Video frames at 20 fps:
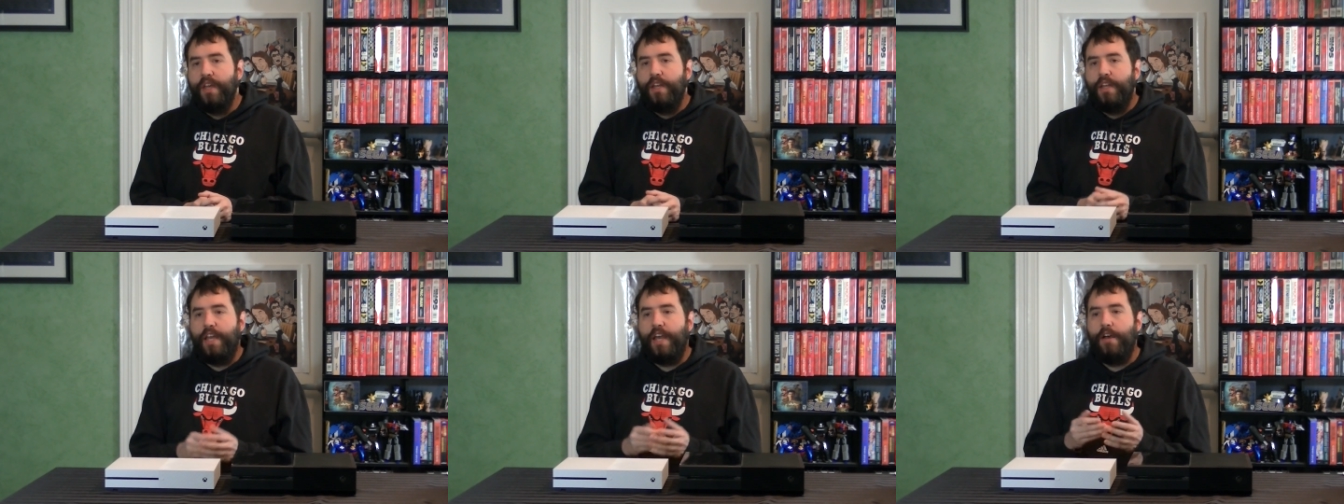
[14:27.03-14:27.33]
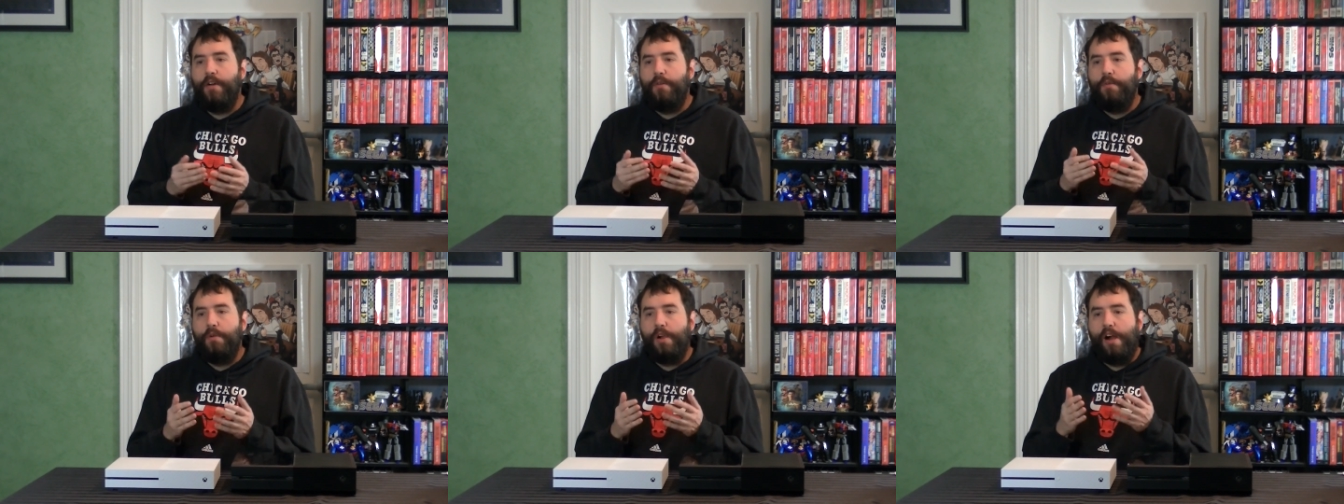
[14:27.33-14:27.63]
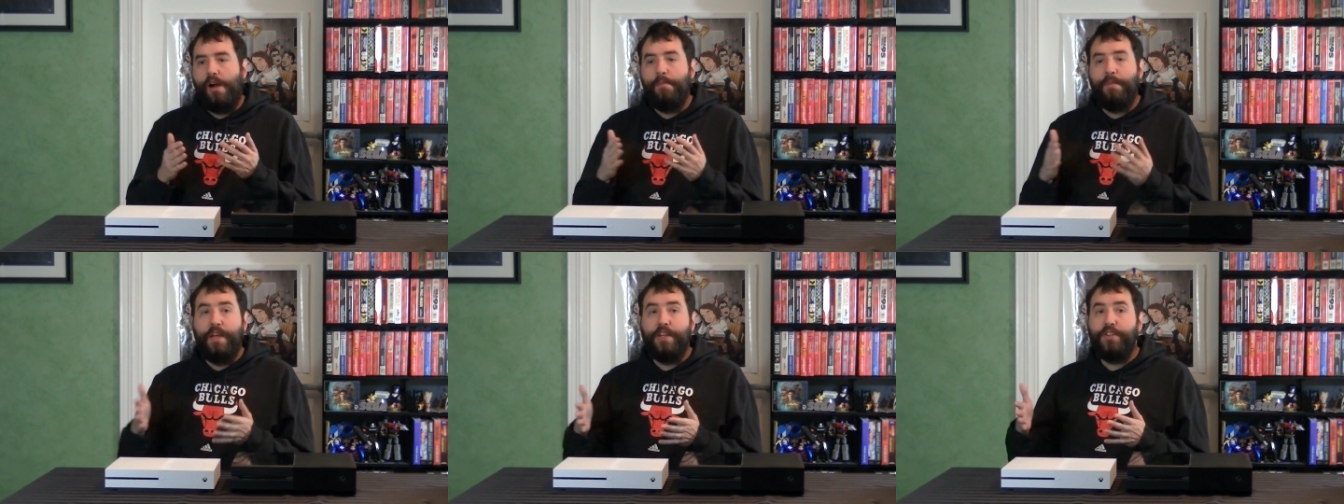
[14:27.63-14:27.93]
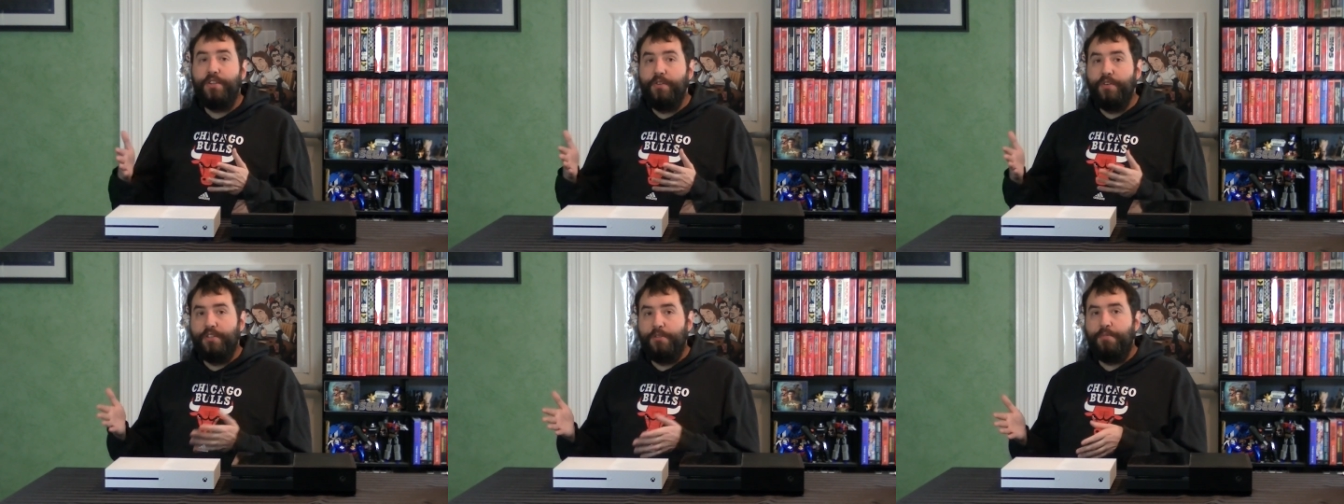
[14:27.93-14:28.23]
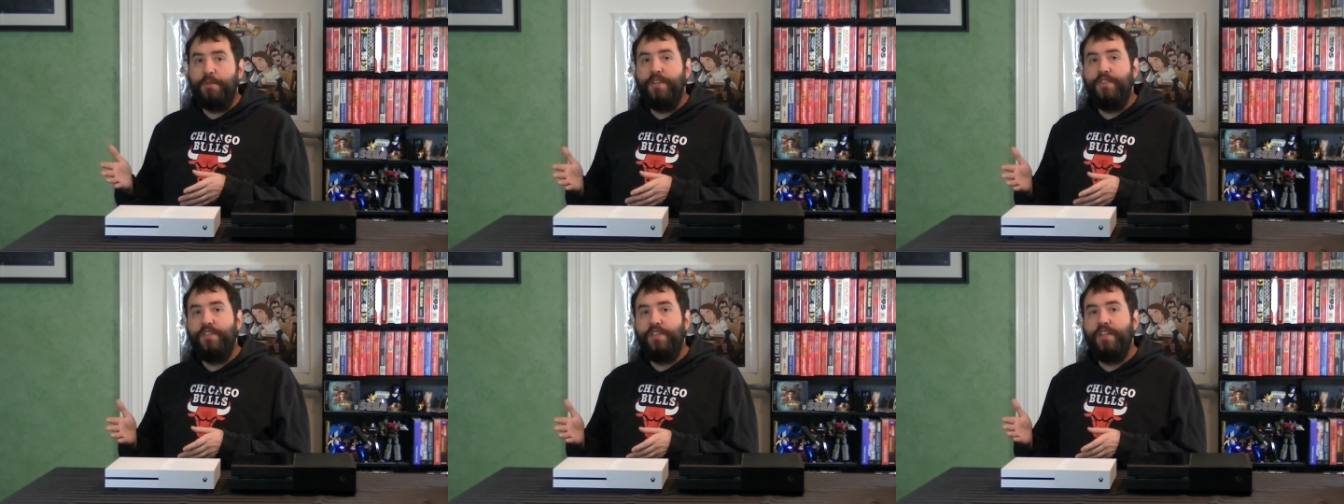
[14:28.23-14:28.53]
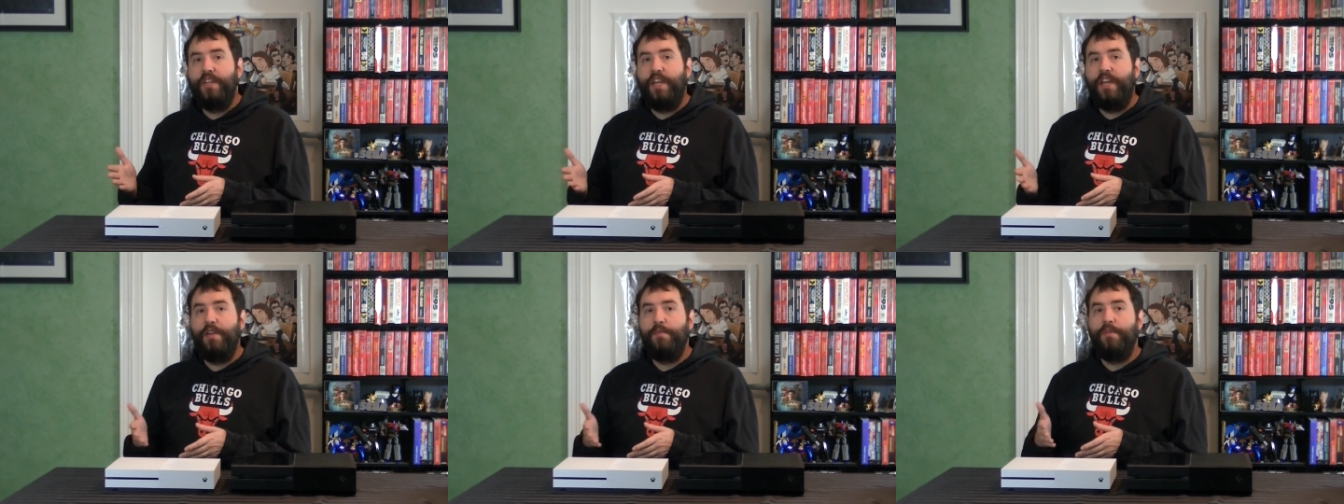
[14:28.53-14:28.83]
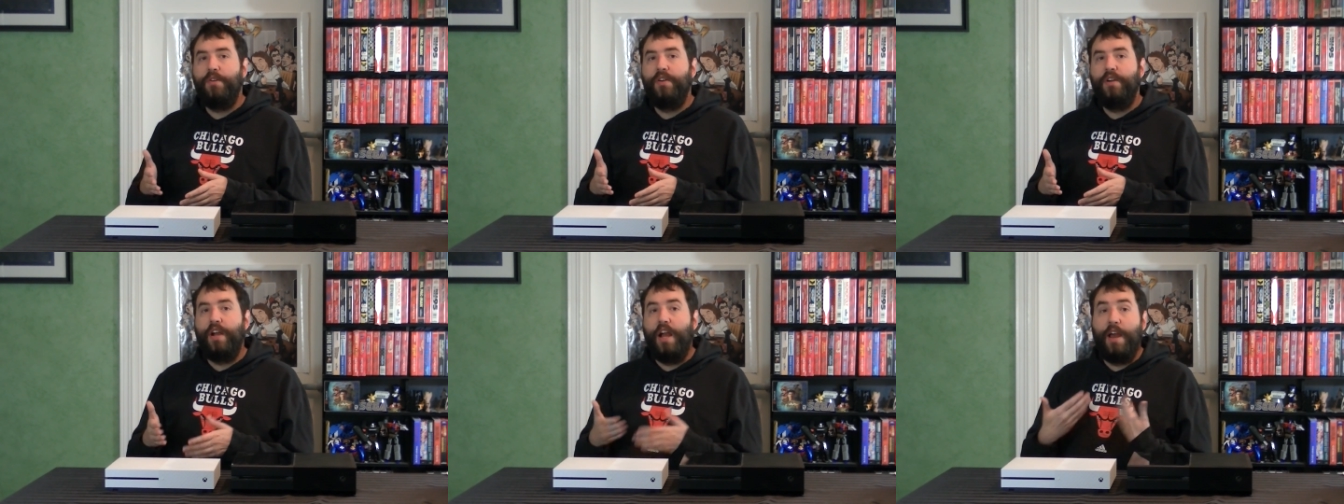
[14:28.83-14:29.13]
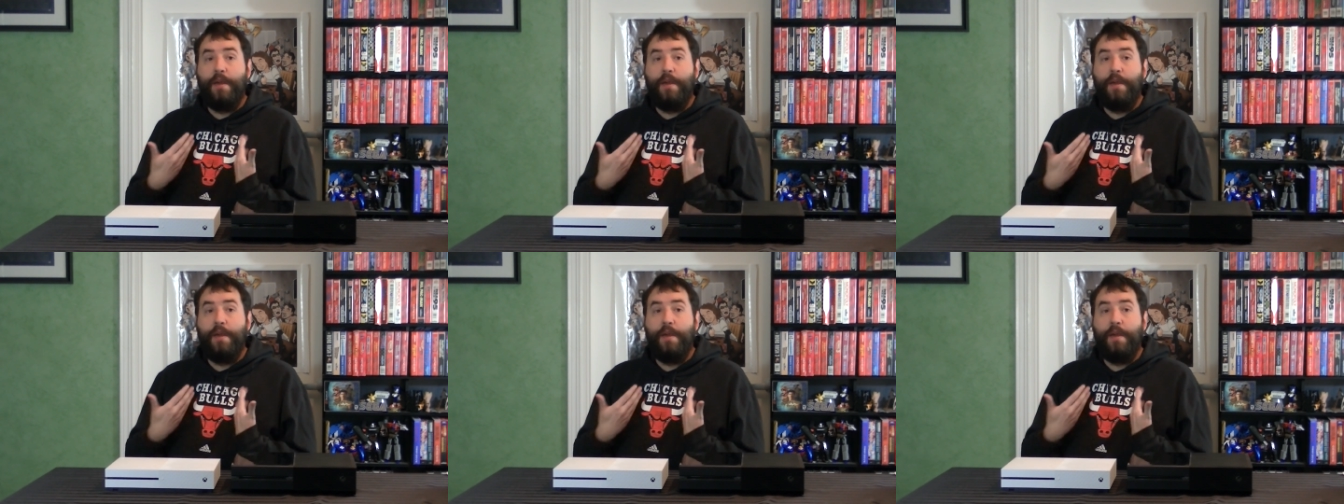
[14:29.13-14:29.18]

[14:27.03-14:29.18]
Now, I'll bet you as a PC gamer,